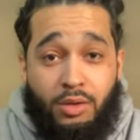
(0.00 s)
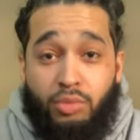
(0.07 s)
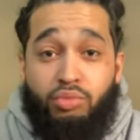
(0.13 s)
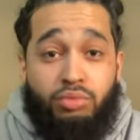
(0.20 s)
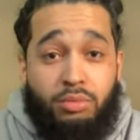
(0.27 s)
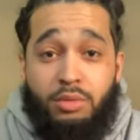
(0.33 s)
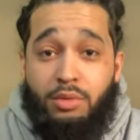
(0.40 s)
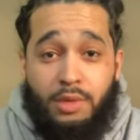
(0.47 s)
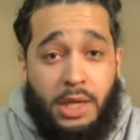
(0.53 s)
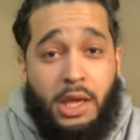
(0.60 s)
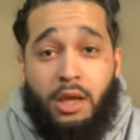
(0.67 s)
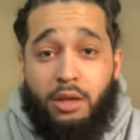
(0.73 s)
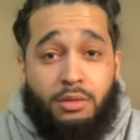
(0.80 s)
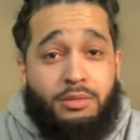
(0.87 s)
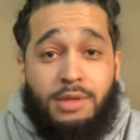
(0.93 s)
you
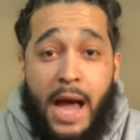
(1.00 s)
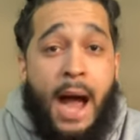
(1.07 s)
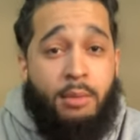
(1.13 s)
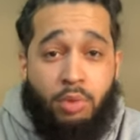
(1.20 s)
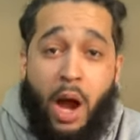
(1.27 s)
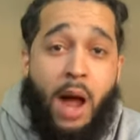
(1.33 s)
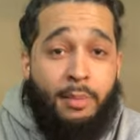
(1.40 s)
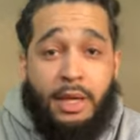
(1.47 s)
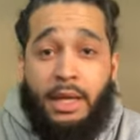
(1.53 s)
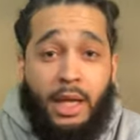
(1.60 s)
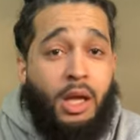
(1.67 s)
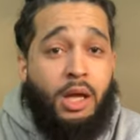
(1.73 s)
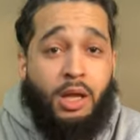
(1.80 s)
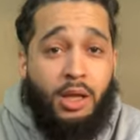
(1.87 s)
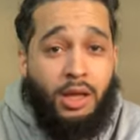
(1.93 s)
nigga Top Ramen,
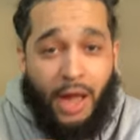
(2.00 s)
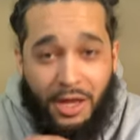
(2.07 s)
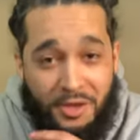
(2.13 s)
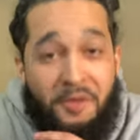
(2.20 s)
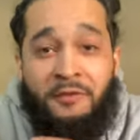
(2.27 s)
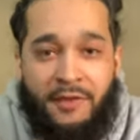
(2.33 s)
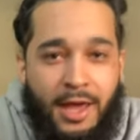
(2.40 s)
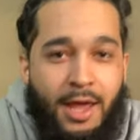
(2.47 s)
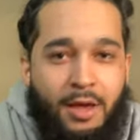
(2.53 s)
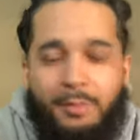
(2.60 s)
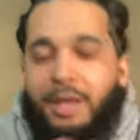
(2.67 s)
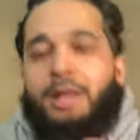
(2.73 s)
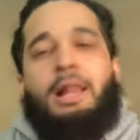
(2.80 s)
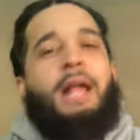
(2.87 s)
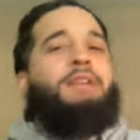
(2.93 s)
nigga. Like, you feel
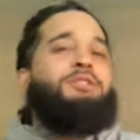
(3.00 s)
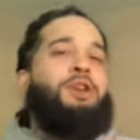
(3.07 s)
me? Like,